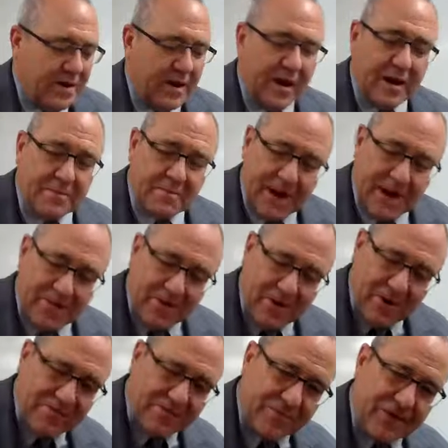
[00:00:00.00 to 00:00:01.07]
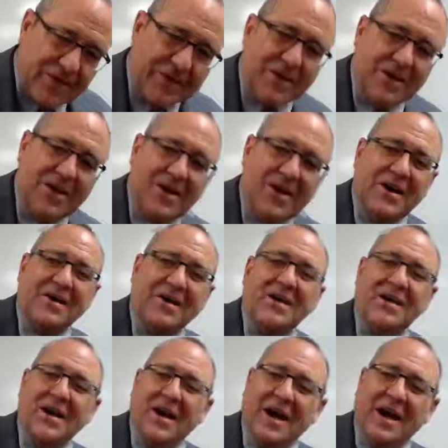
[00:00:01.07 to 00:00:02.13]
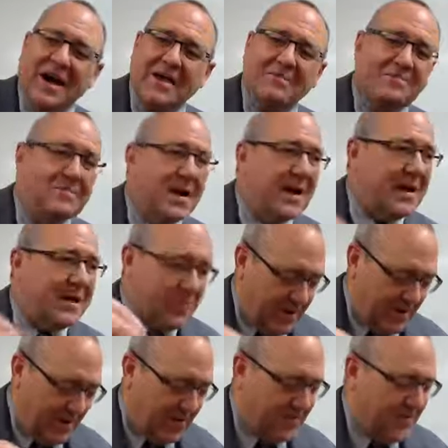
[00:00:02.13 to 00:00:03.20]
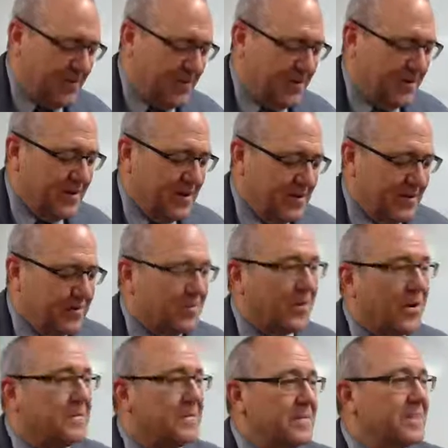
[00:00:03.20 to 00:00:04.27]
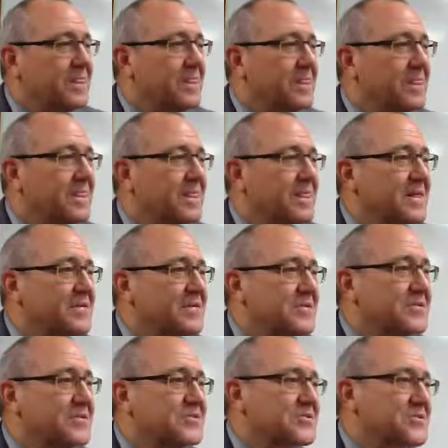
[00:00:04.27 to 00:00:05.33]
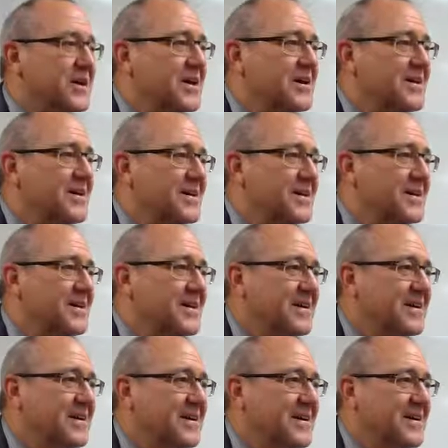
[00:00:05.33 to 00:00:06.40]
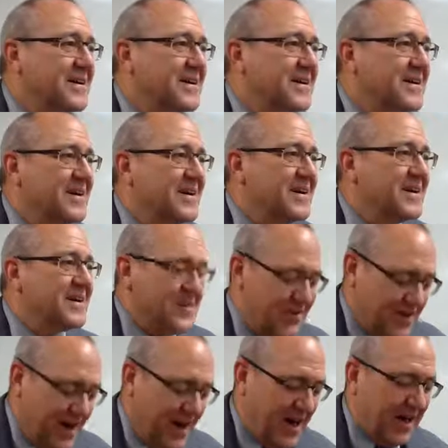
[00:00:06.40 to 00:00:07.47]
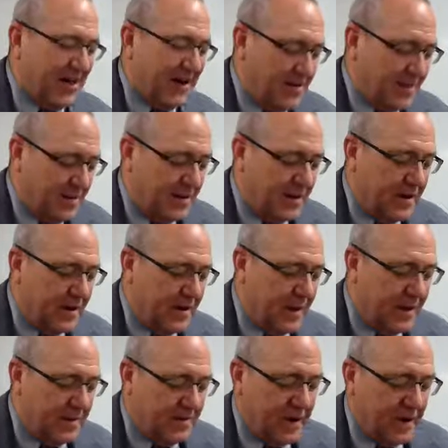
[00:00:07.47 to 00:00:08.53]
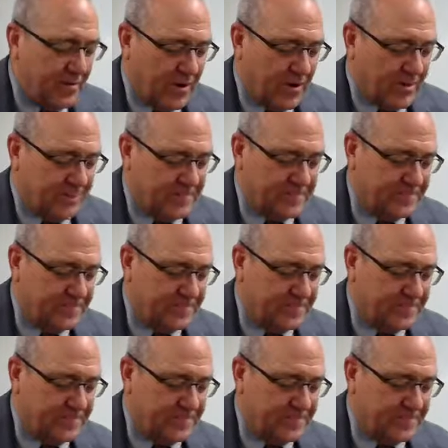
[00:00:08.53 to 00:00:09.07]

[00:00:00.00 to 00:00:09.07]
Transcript: A Mayron. Very good. A Mayron. What? What did you say? You got it. A Mayron.